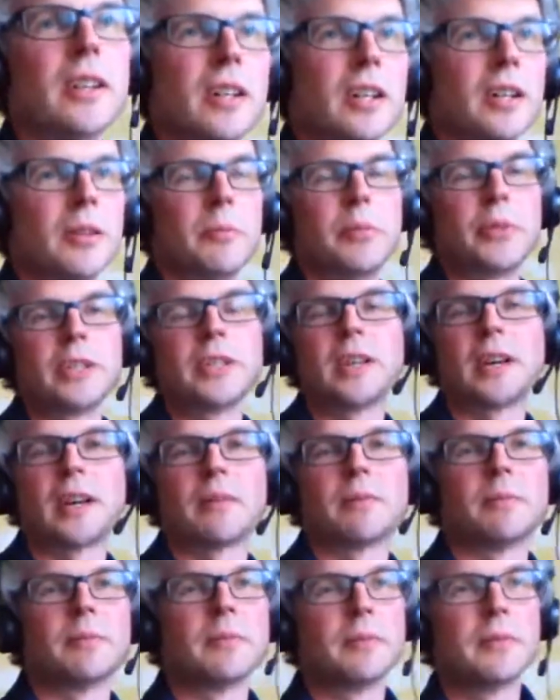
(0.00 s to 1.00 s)
But
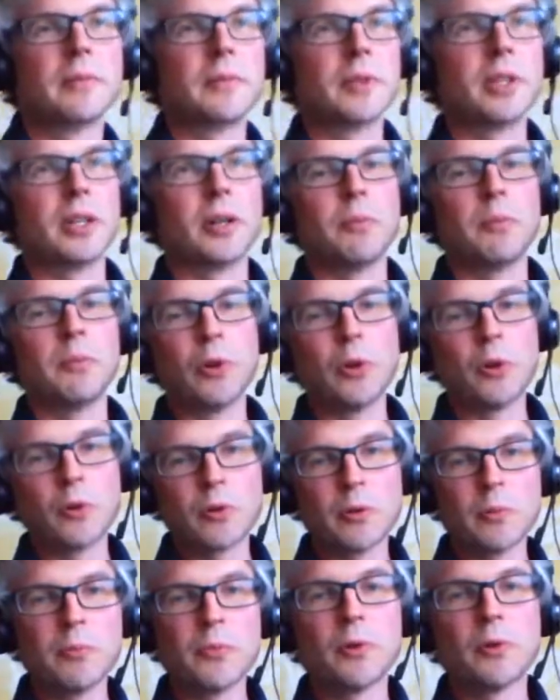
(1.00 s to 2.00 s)
yeah,
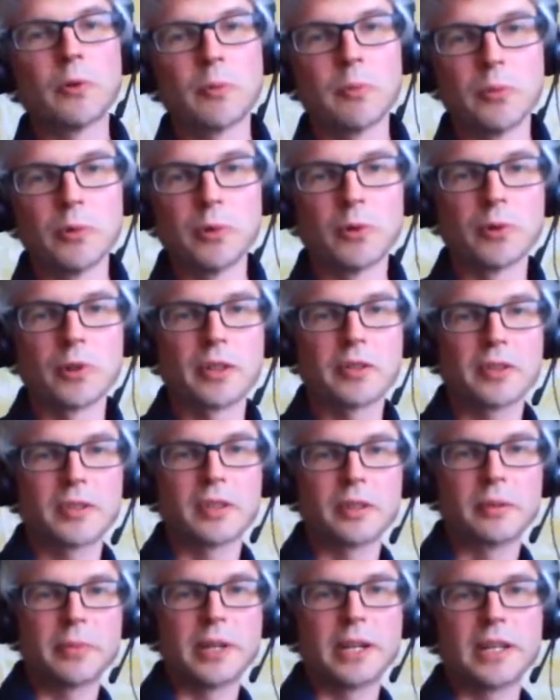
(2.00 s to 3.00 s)
more and more and more, I
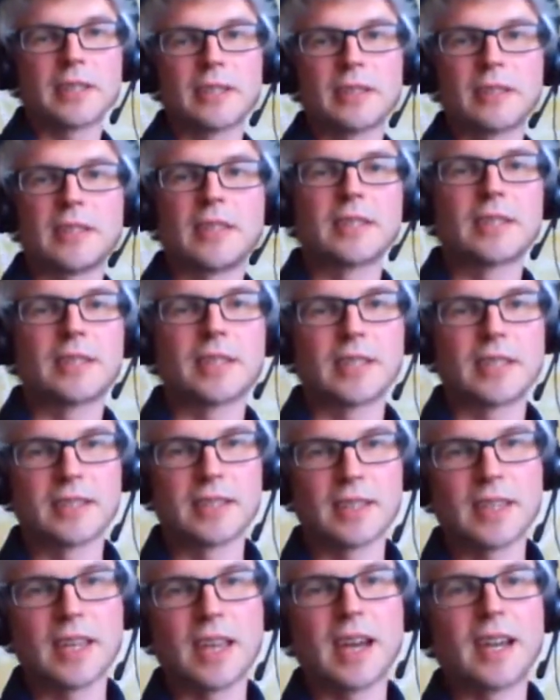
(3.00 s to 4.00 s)
think the better these
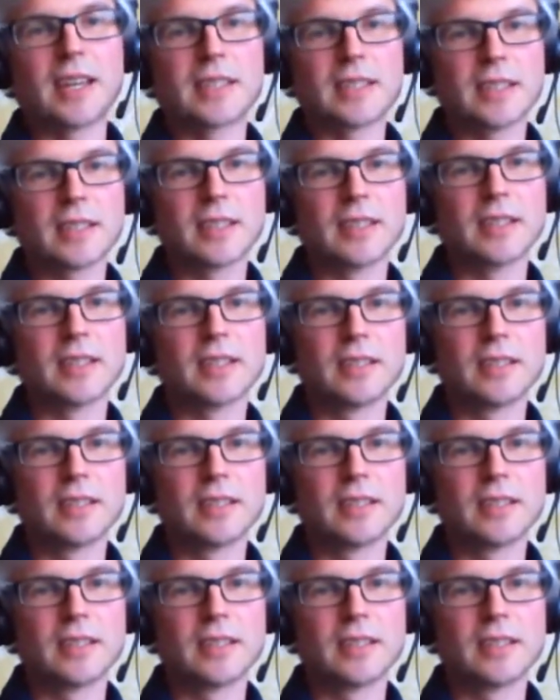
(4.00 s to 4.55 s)
things get,